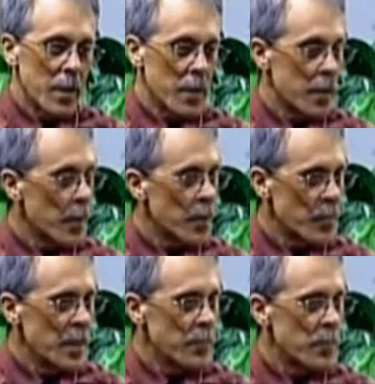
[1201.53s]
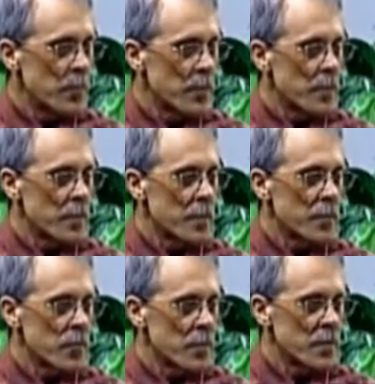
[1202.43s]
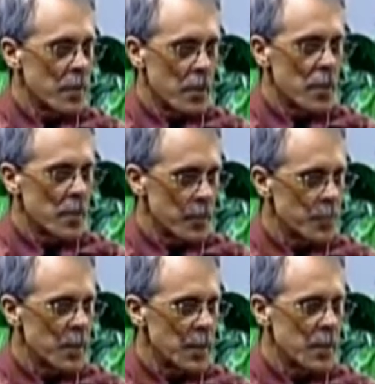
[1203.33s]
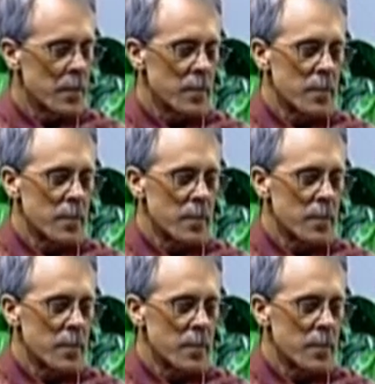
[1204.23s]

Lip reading: a lot of people would call on me